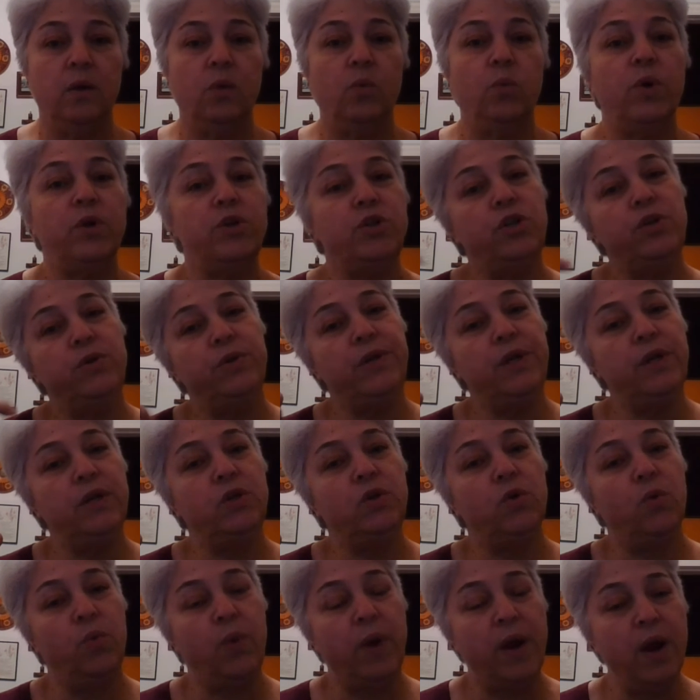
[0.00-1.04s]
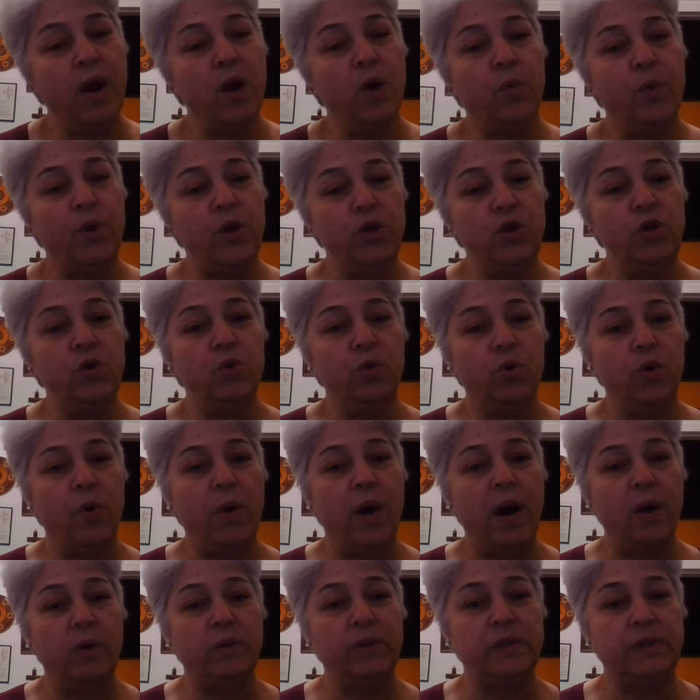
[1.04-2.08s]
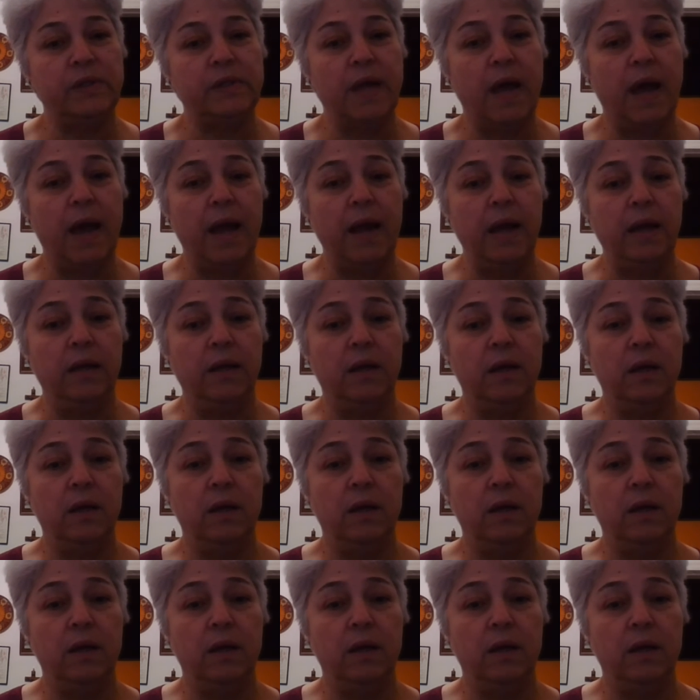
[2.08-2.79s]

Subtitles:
What do you need to wear when you go outside?